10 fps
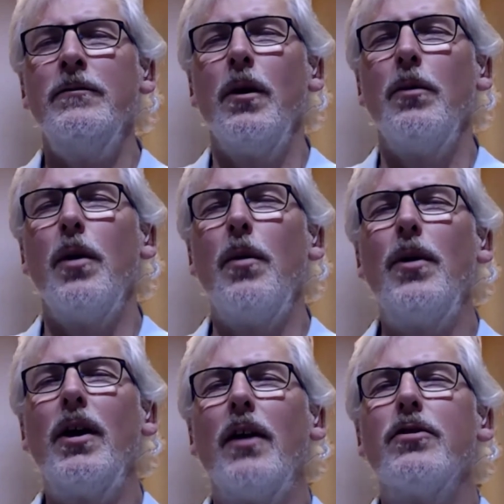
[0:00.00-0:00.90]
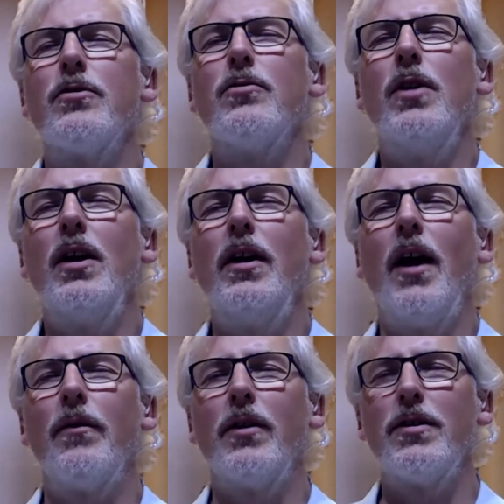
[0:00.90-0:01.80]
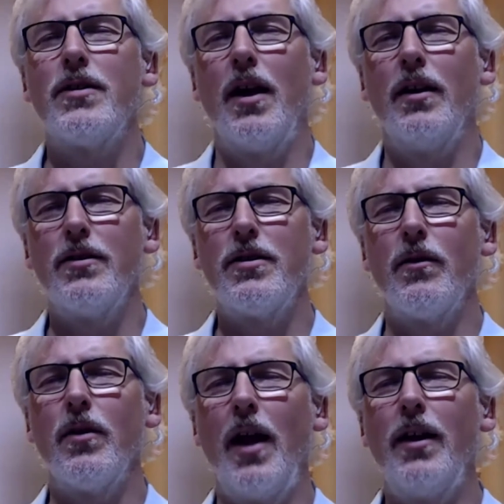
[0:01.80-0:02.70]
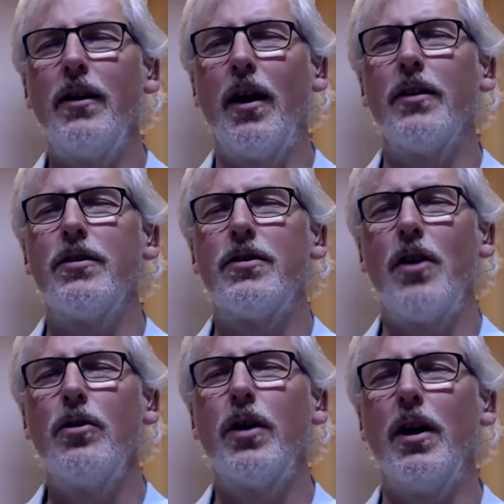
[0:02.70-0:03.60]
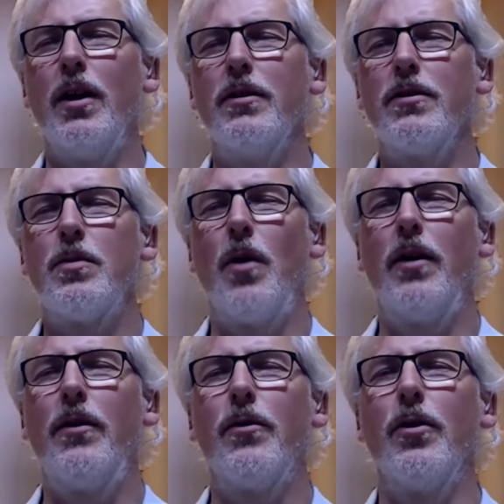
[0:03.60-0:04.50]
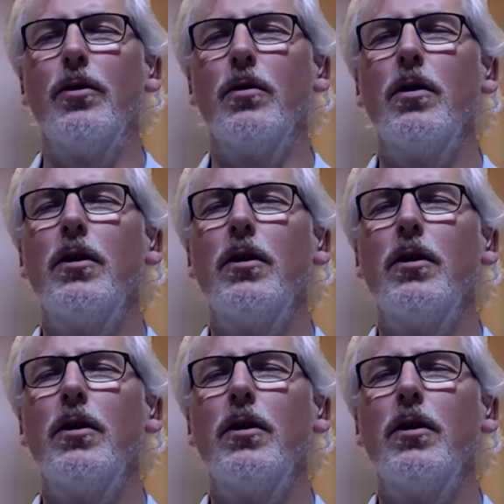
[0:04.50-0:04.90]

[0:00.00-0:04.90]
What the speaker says: And maybe again, just really having a sense of letting that soak in, spread through,